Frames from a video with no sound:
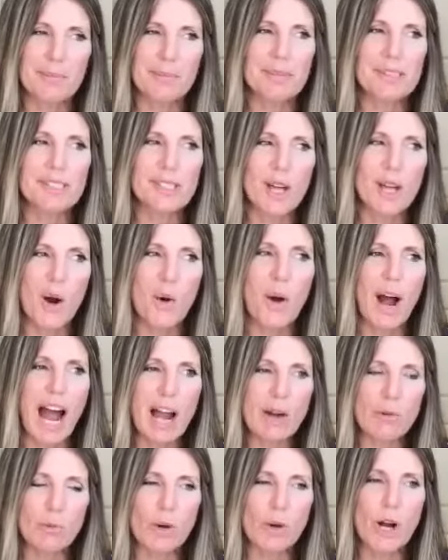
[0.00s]
So
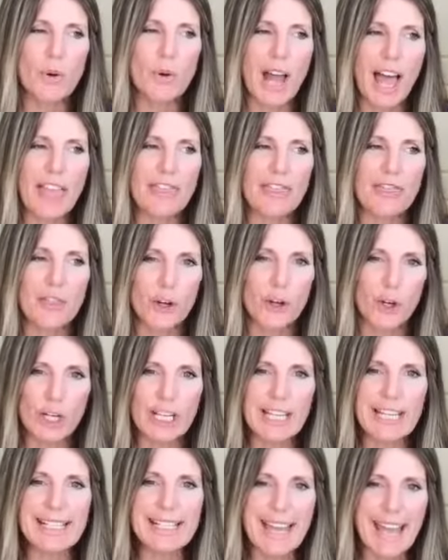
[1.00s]
I wrote
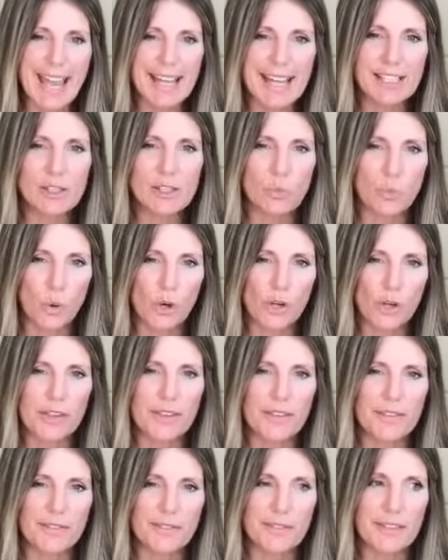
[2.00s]
30 days worth
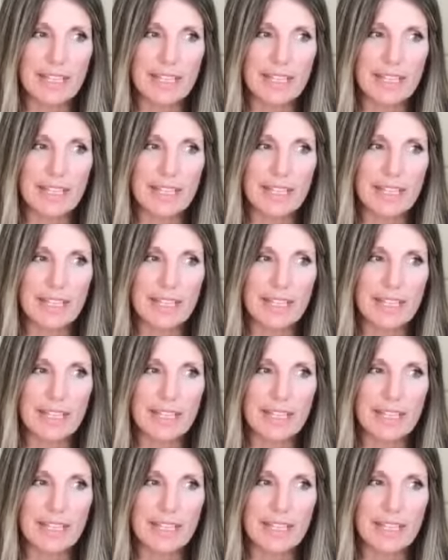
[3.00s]
of